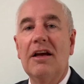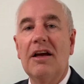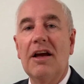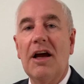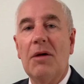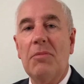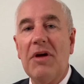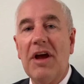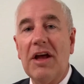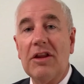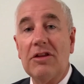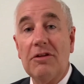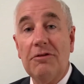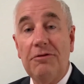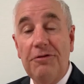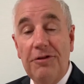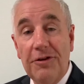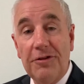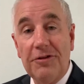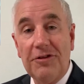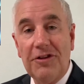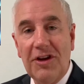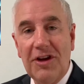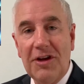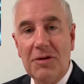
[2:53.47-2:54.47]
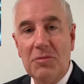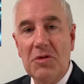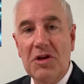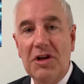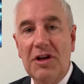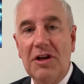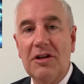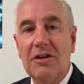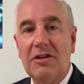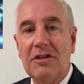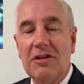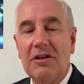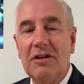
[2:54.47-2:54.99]
about the
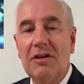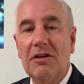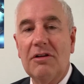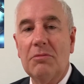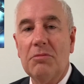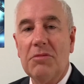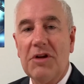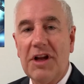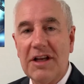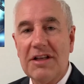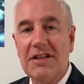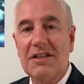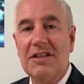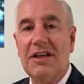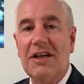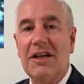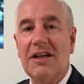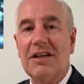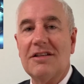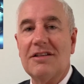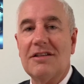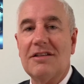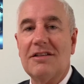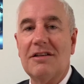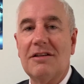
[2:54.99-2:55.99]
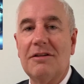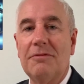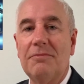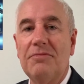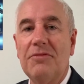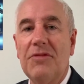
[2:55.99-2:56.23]
15-minute blood test.